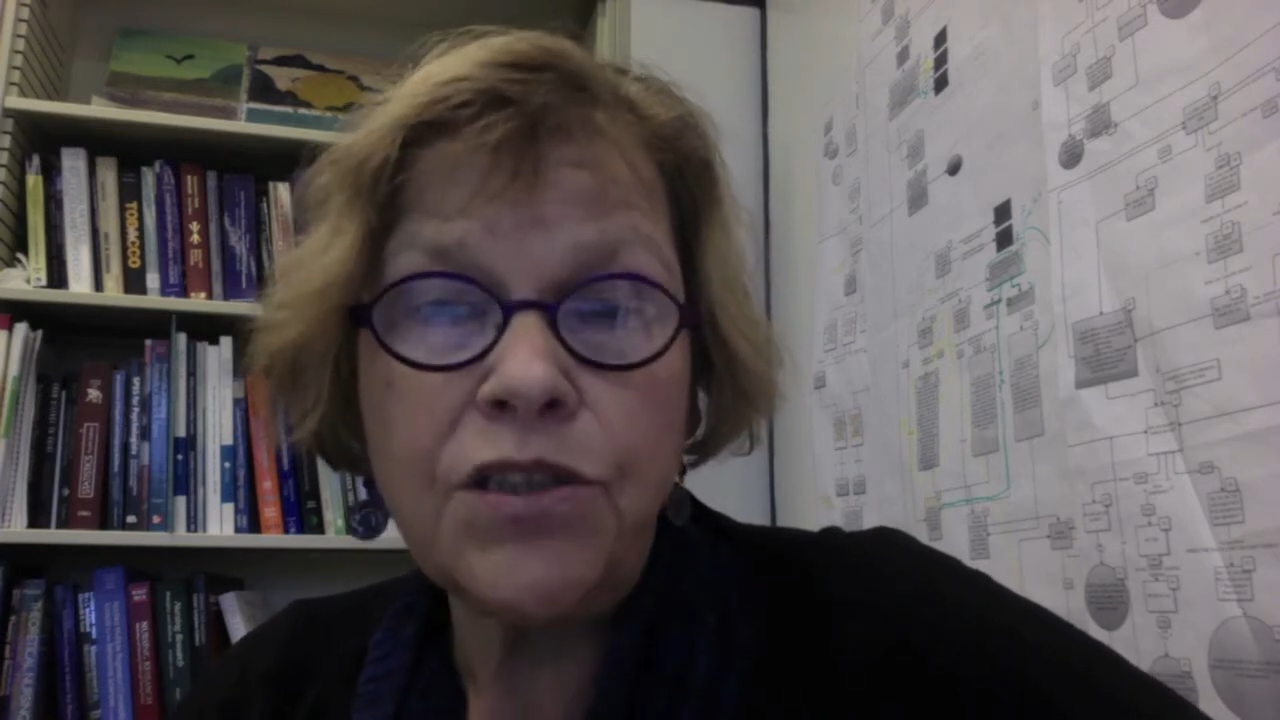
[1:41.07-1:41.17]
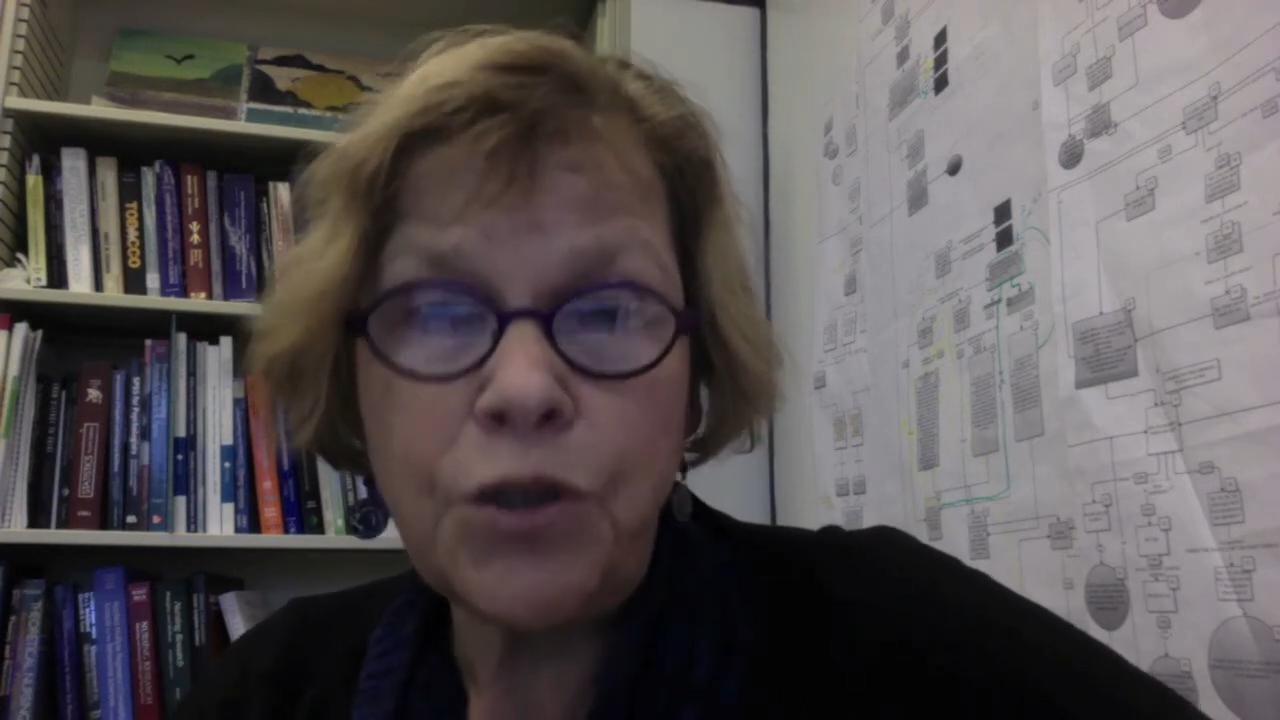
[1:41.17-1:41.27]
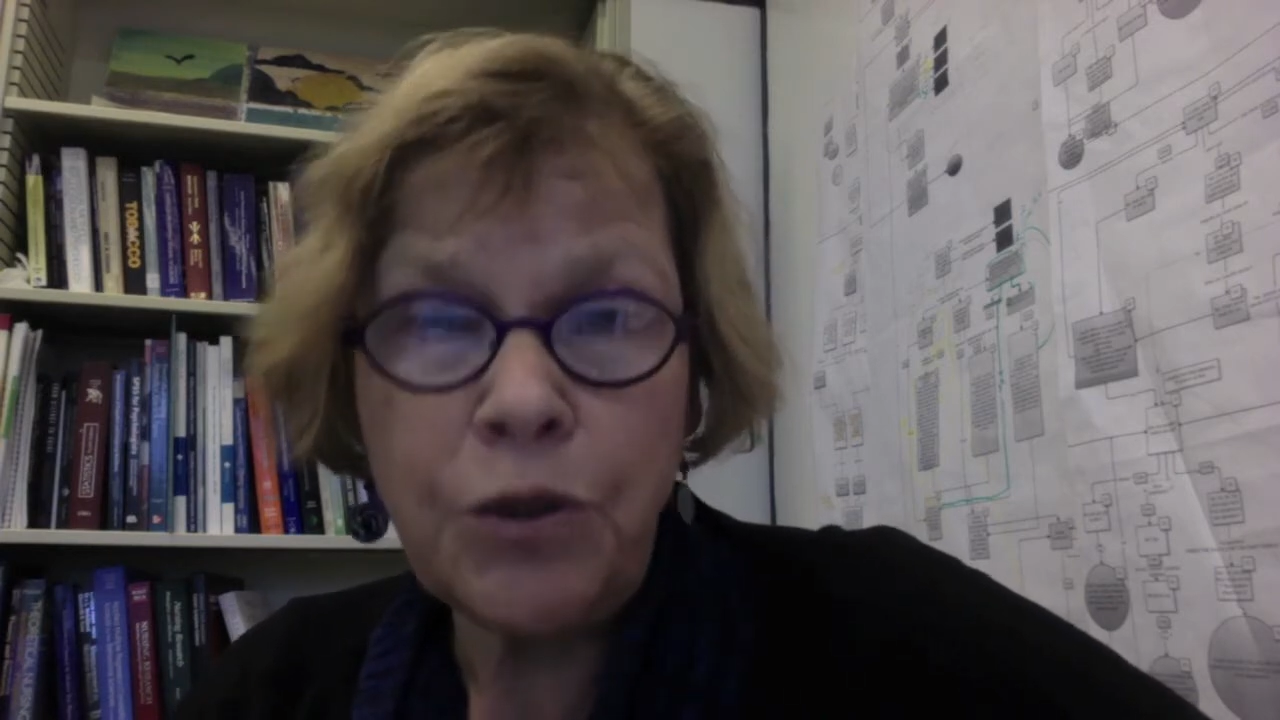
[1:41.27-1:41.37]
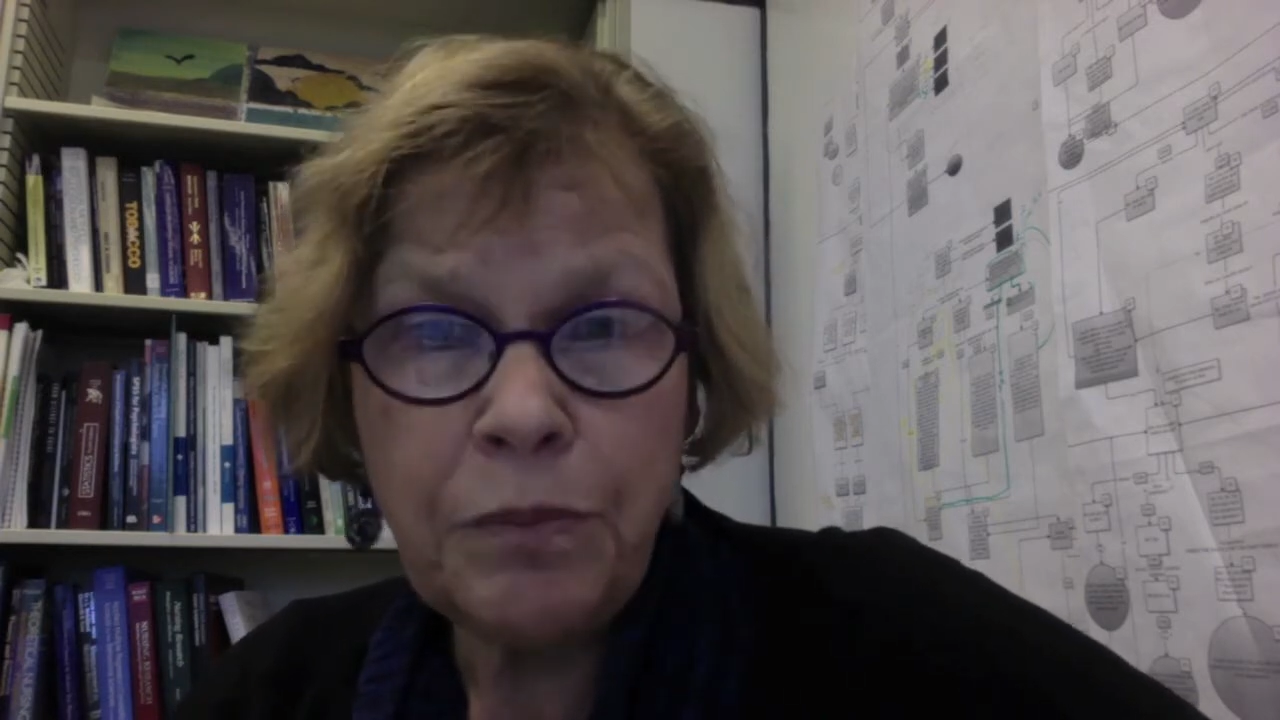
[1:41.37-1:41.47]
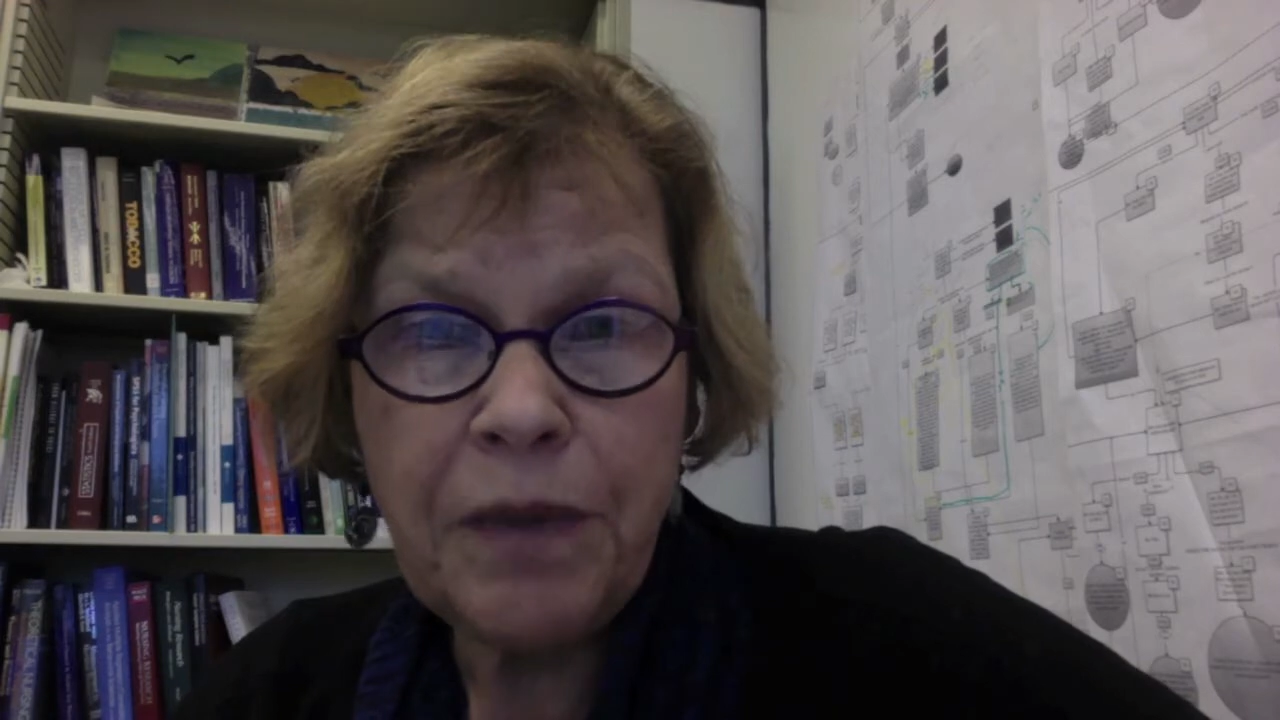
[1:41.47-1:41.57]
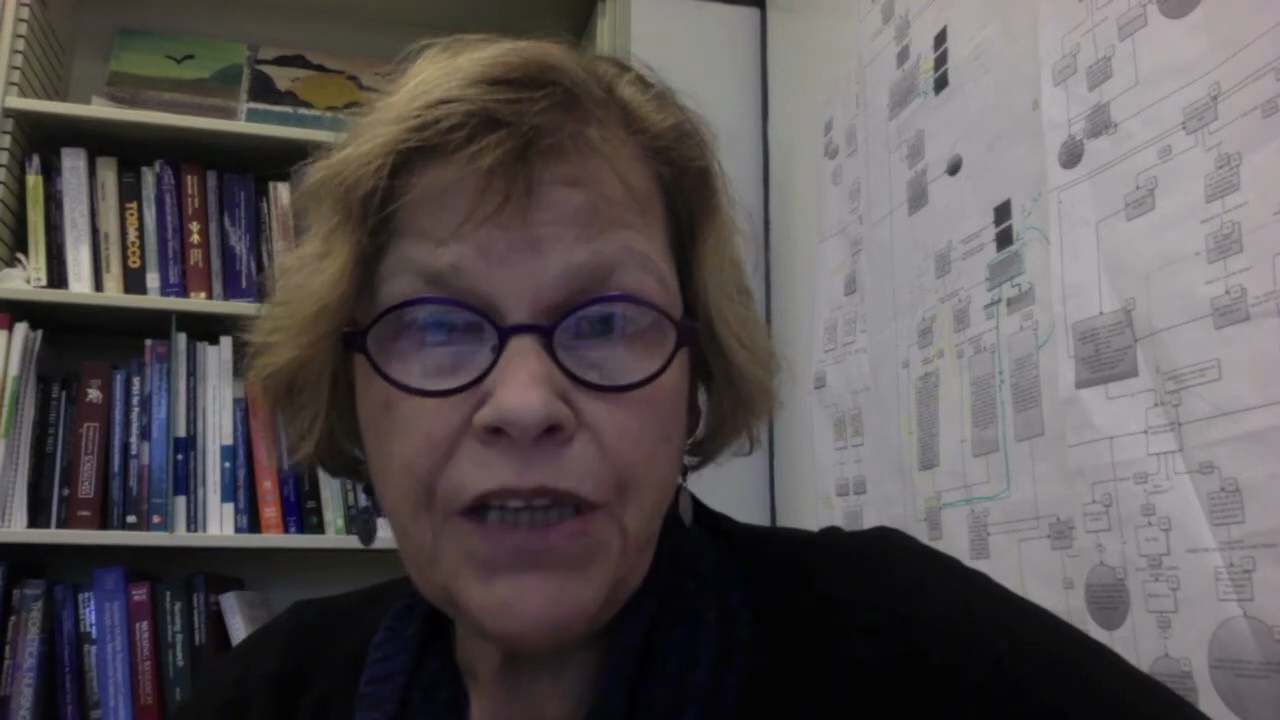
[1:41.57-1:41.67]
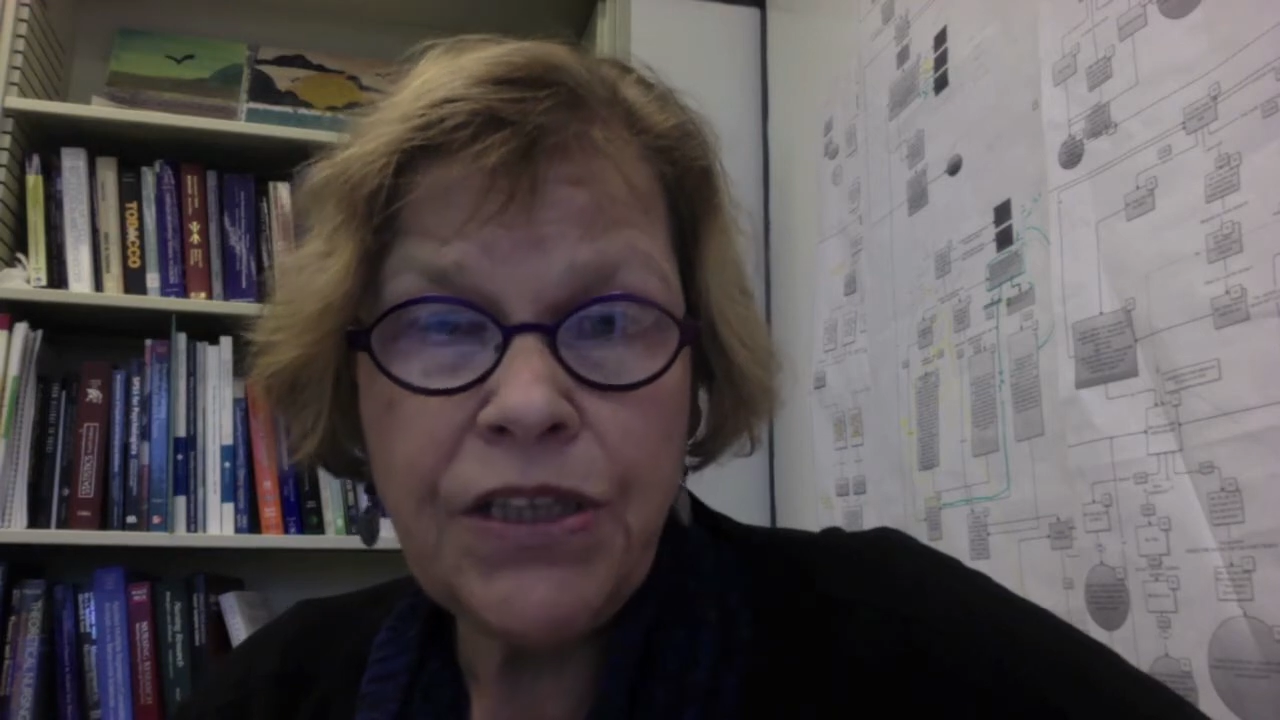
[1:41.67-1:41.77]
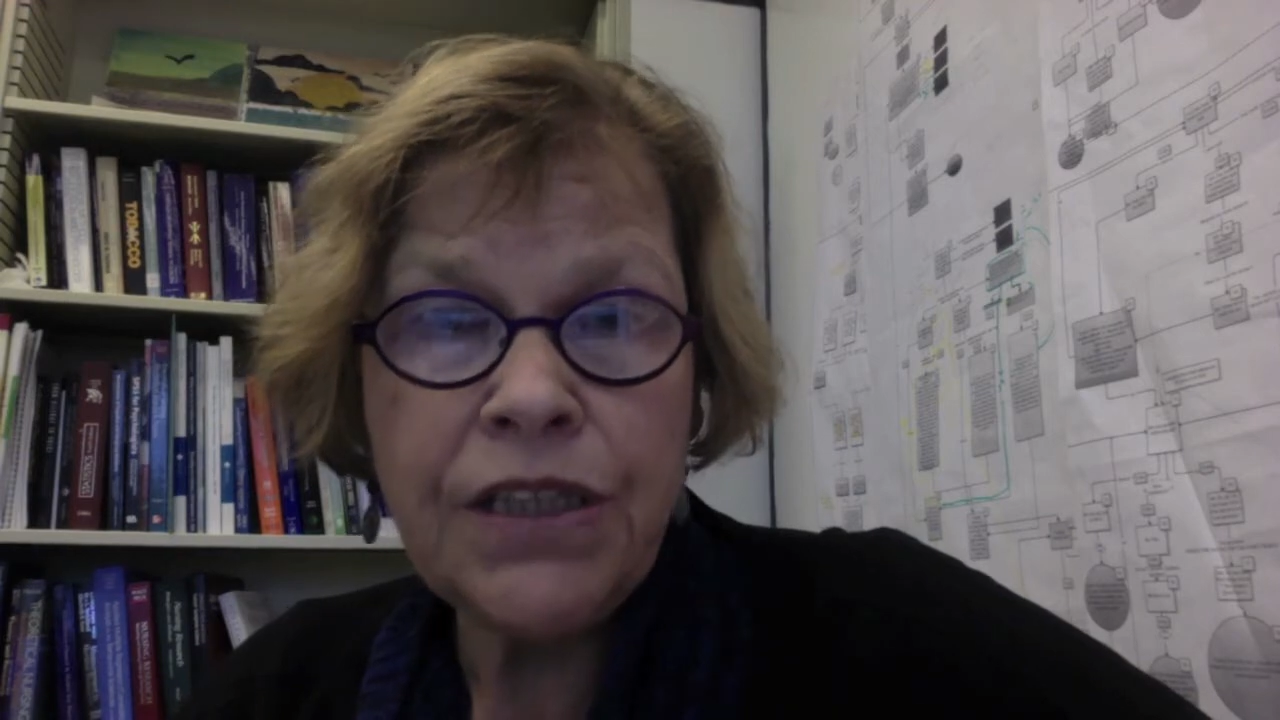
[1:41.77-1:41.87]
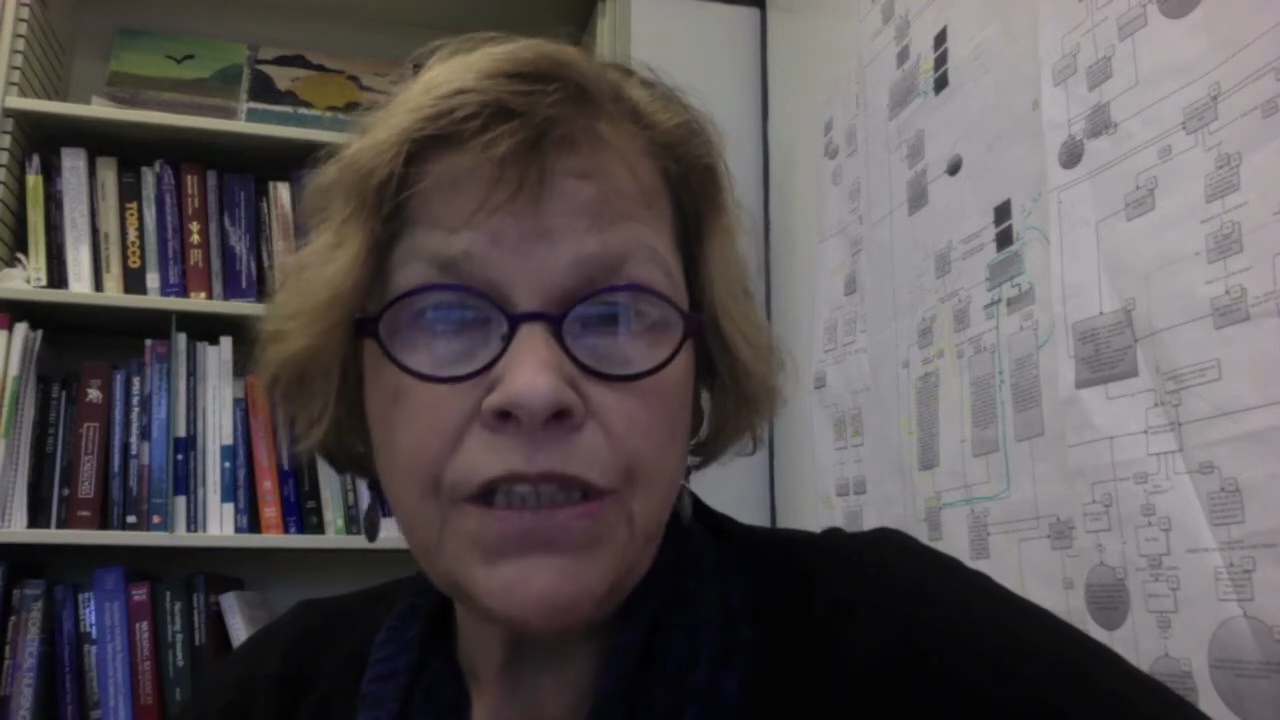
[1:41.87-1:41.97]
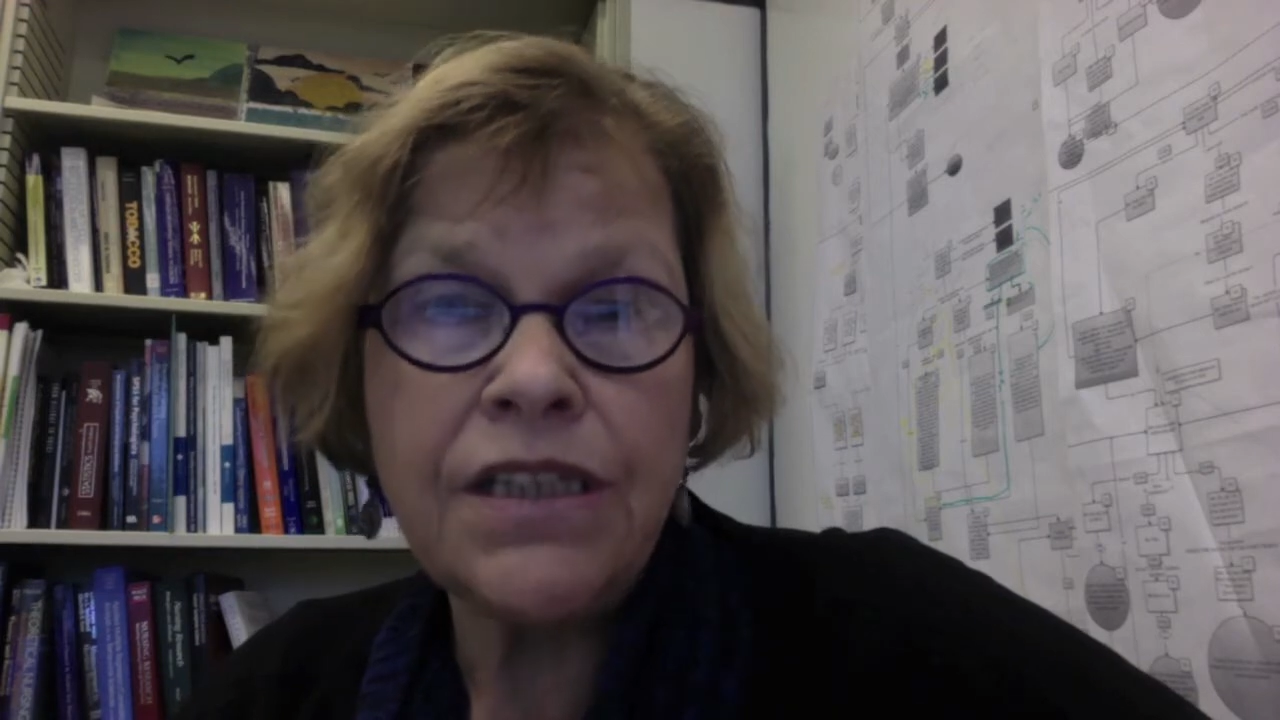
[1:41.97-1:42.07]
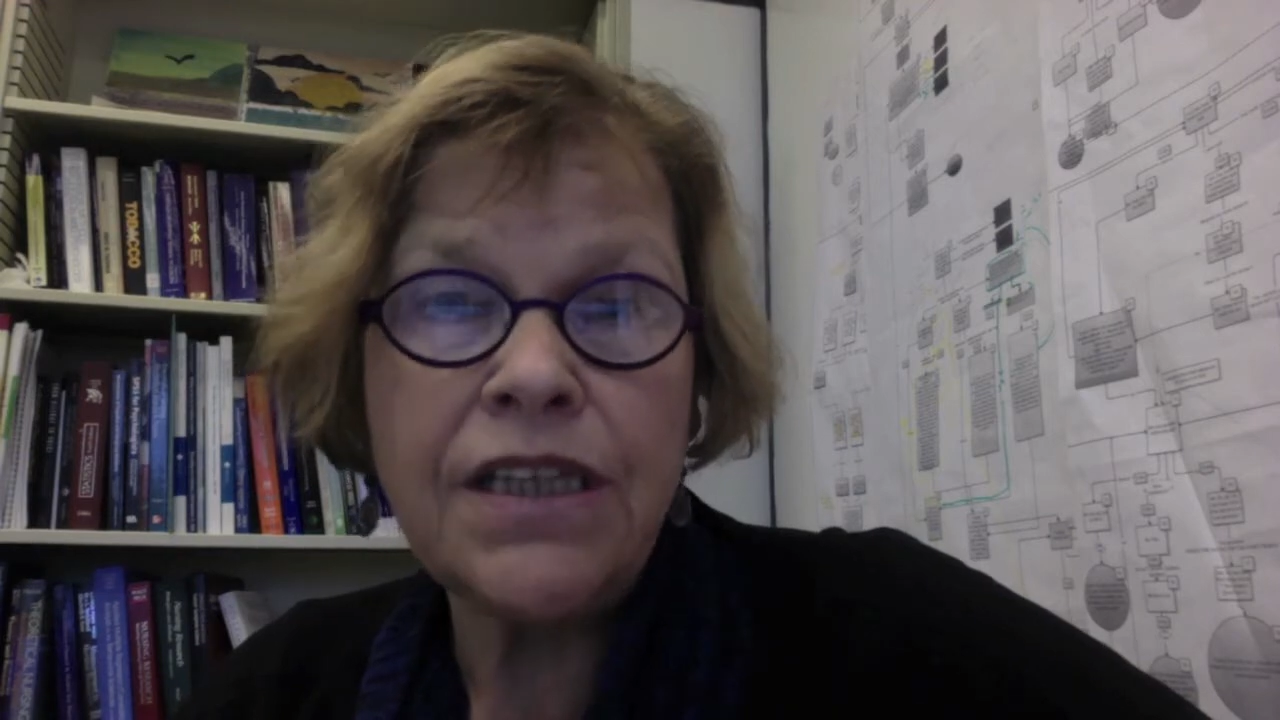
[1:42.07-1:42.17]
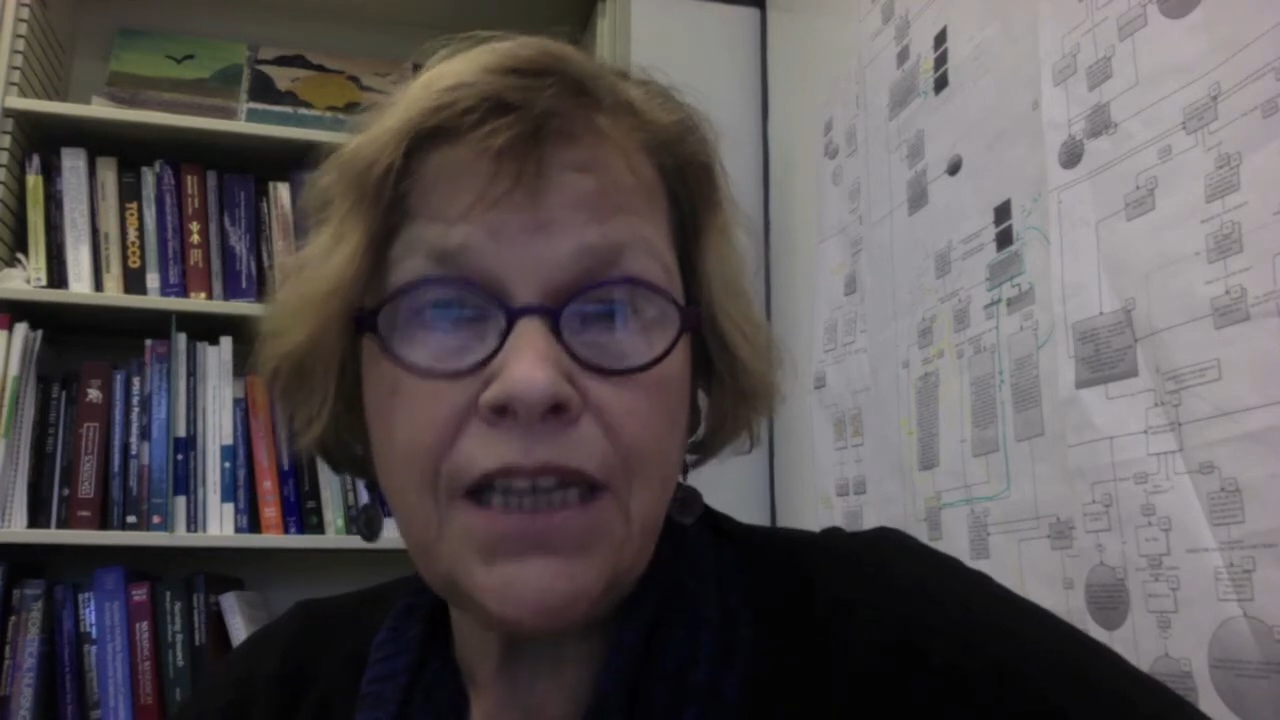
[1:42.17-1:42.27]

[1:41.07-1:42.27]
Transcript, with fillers: to patients